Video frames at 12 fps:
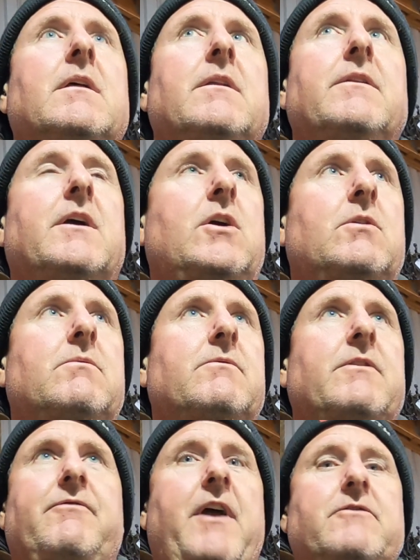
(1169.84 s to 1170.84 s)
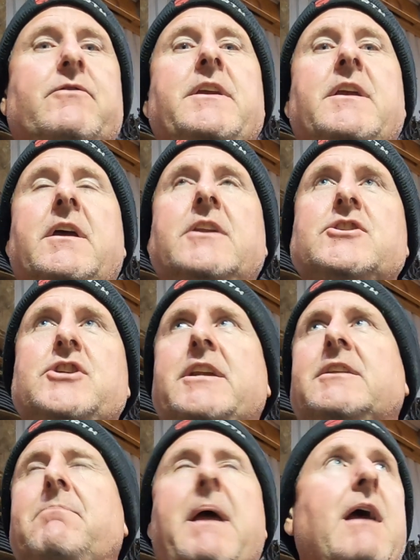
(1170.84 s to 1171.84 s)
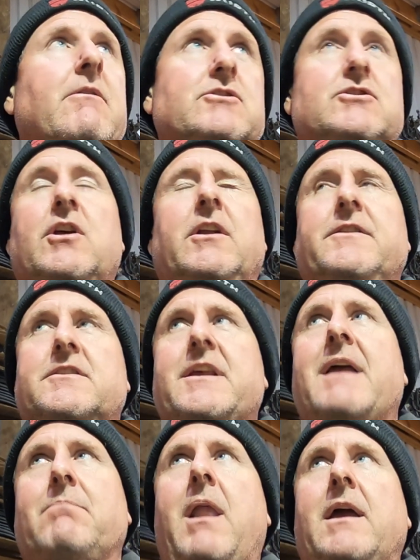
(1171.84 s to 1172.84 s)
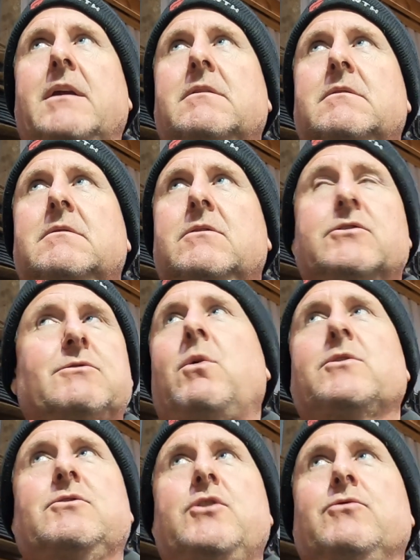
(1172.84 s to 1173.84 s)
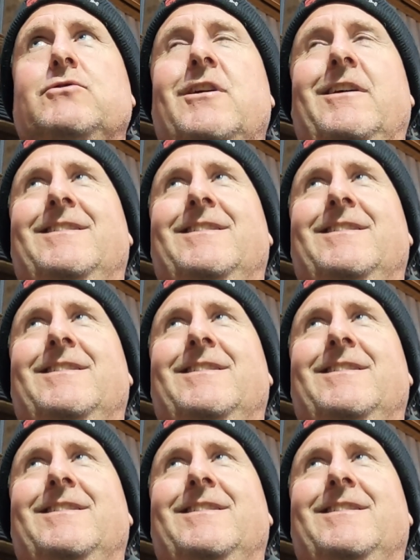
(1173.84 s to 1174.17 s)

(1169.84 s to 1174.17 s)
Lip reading: the factory injector power is still in the same plug because it wasn't used.